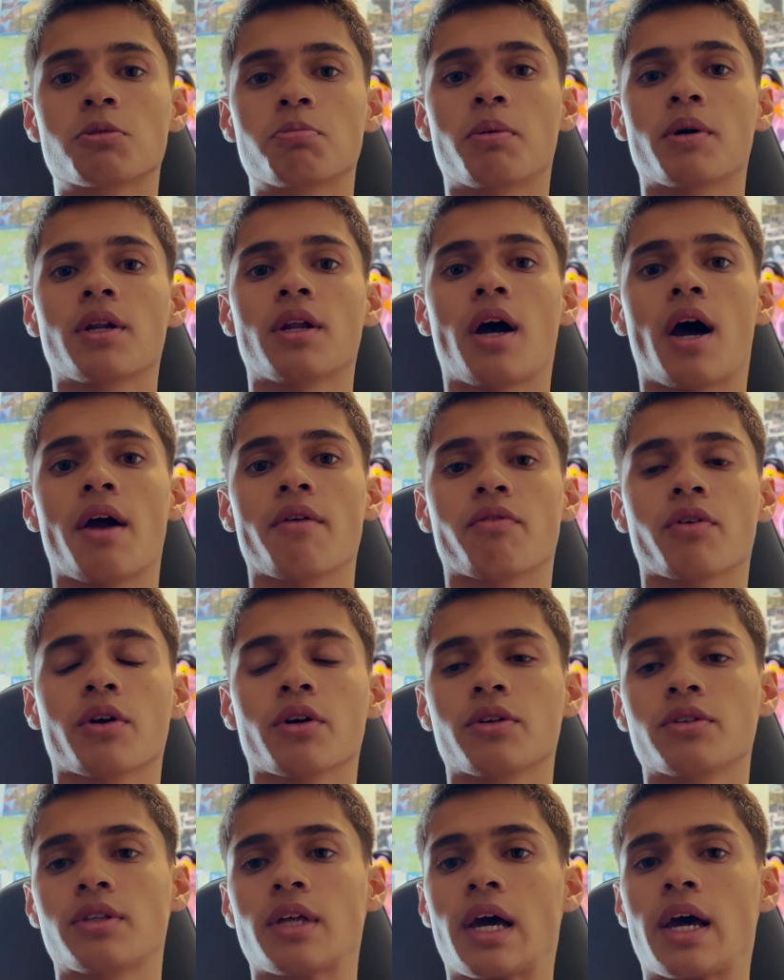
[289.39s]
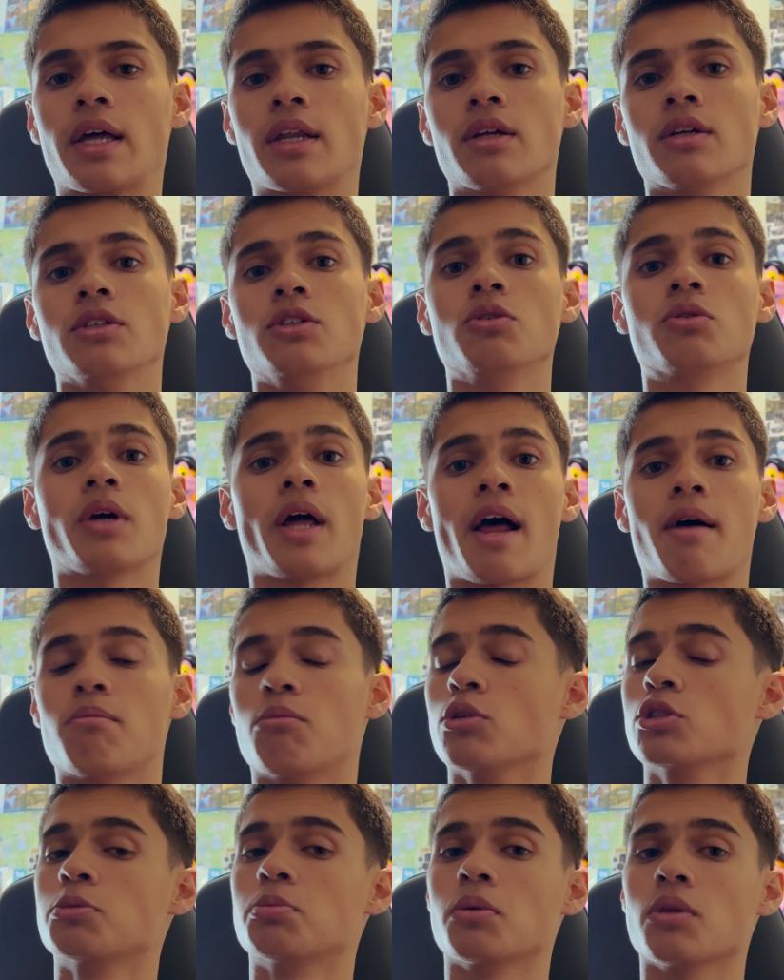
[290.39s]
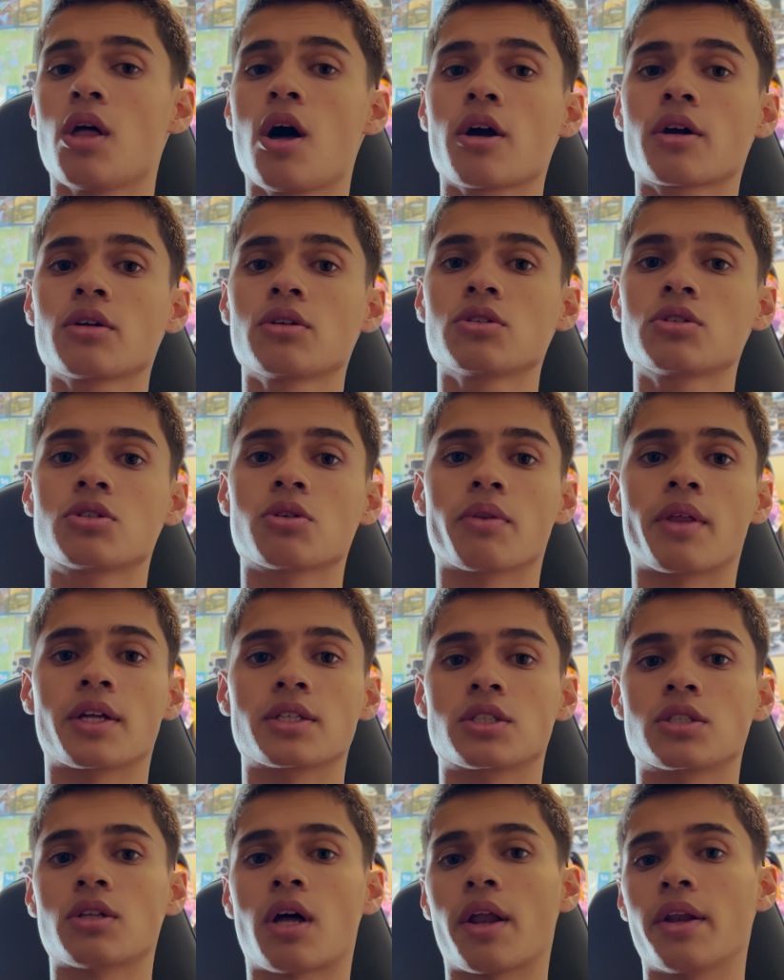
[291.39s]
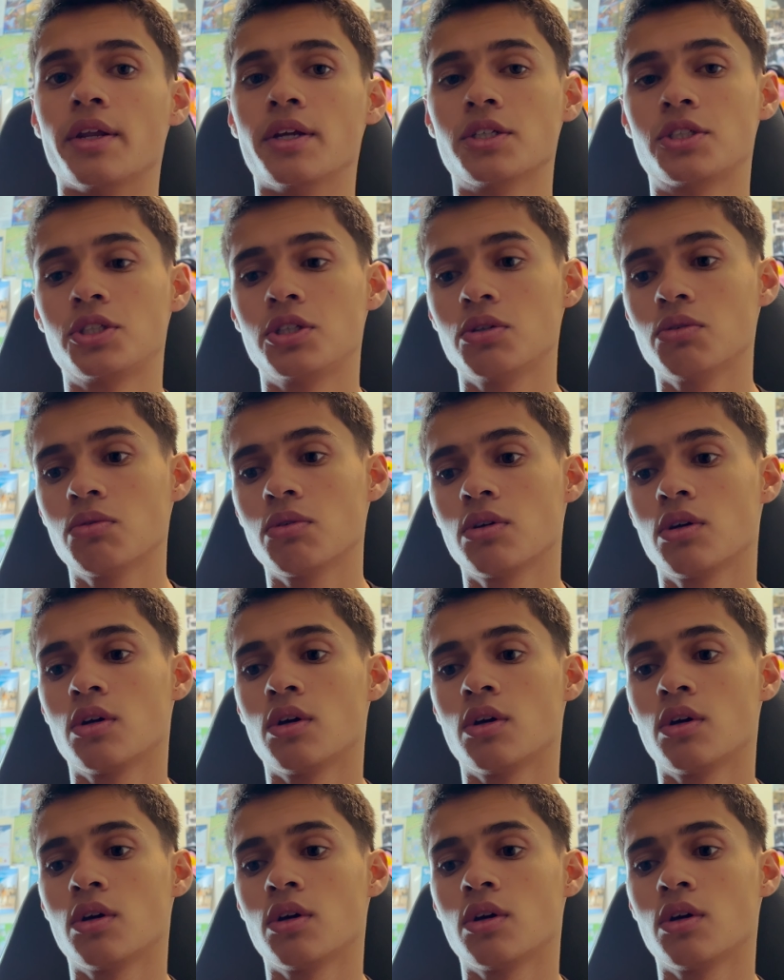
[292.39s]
but I've heard that you can have multiple lockers, so that's not an issue.